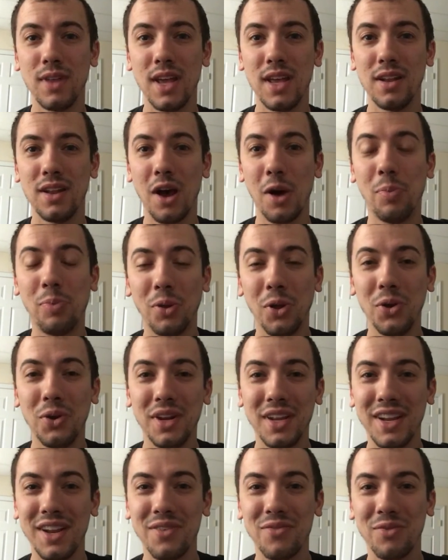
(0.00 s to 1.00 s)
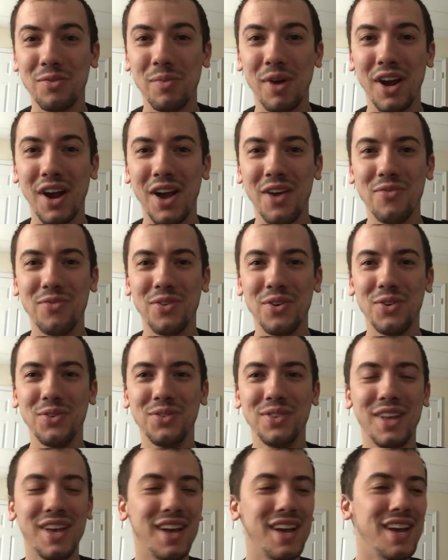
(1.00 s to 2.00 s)
and uploading it from my
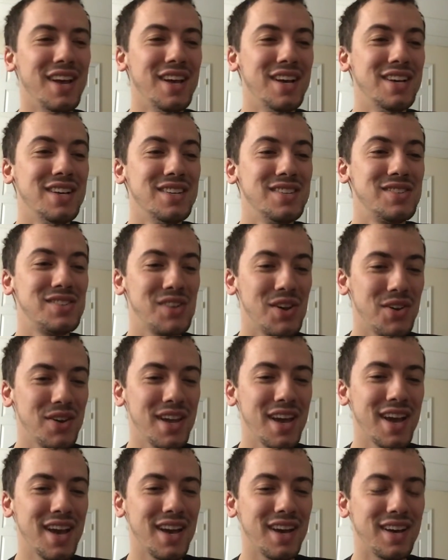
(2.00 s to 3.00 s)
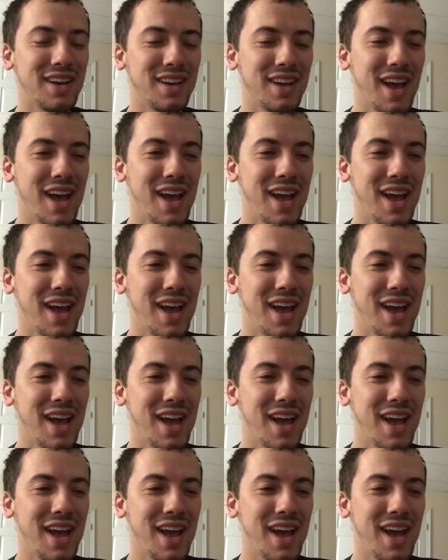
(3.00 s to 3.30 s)
iPhone. So yeah,